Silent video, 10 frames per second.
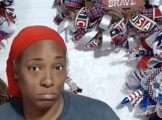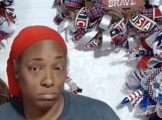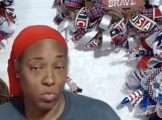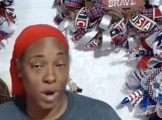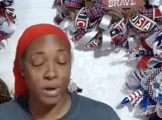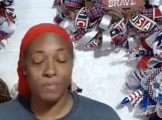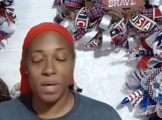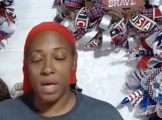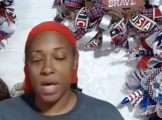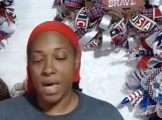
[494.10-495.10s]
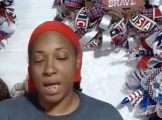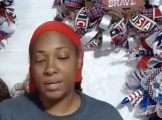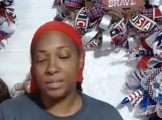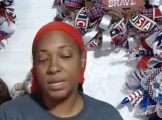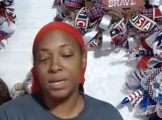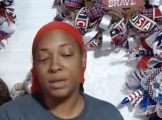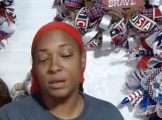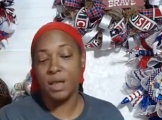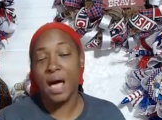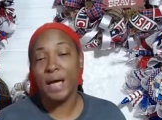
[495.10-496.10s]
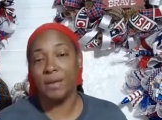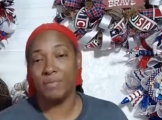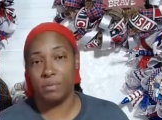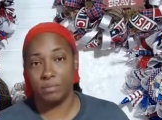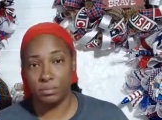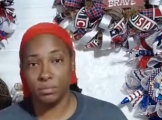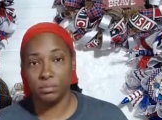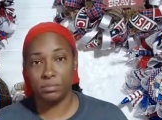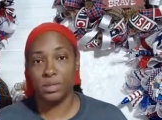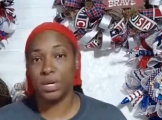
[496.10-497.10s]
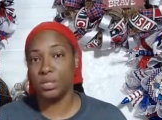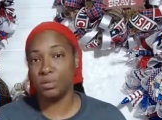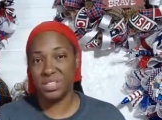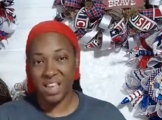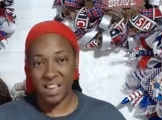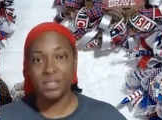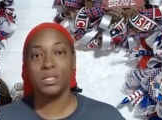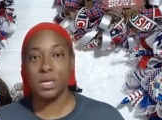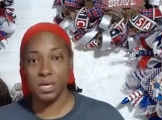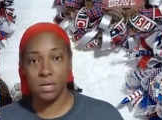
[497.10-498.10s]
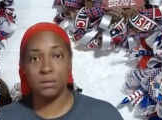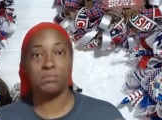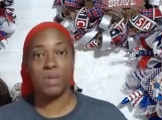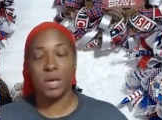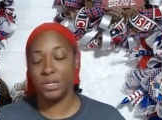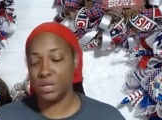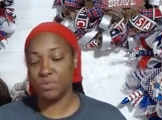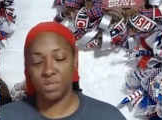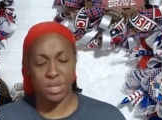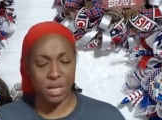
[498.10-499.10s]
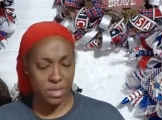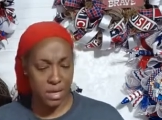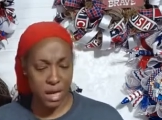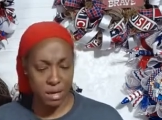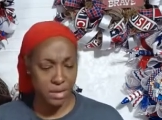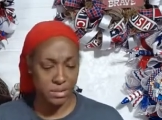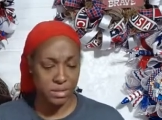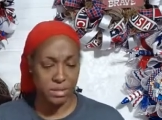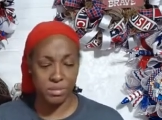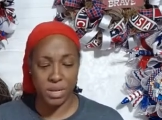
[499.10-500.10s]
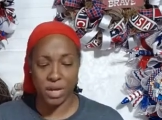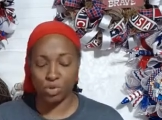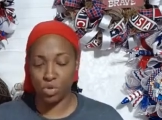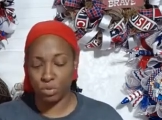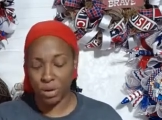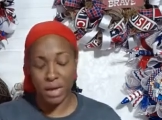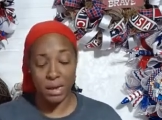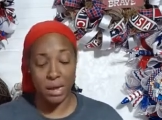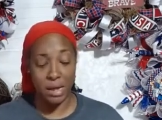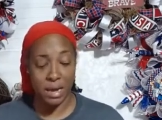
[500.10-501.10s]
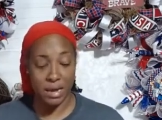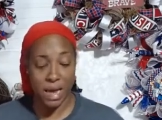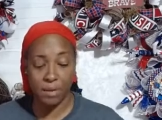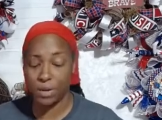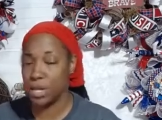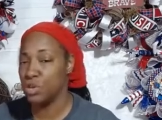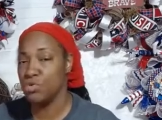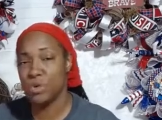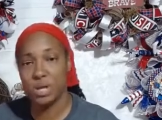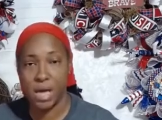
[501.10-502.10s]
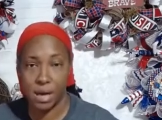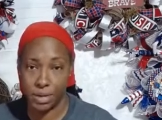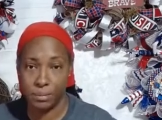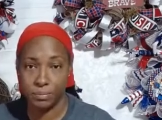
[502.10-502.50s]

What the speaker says: right? And I did 9 of them because it was 18 inches. And I think I did something extra and I counted it, and you can count it.